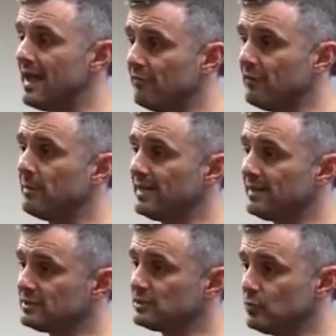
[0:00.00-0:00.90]

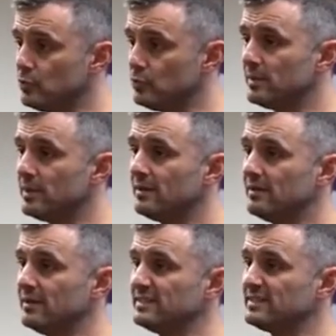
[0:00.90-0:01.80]
Everybody in this
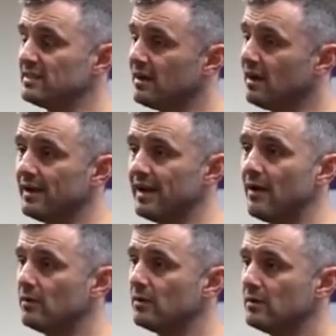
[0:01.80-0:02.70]
room needs to cut
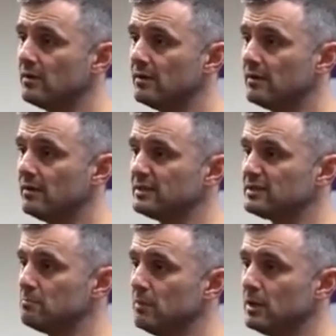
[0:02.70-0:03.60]
out
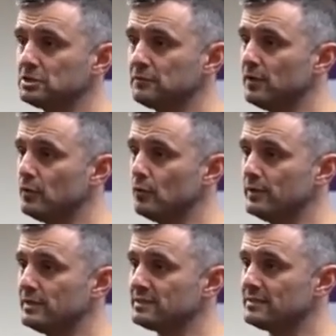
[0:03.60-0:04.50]
as much of the
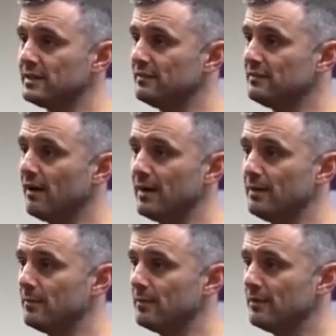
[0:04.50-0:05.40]
noise and
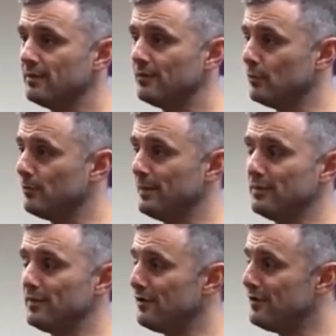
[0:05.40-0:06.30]
time with
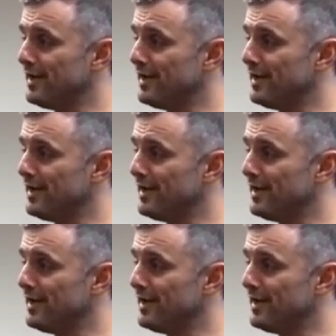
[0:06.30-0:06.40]
people that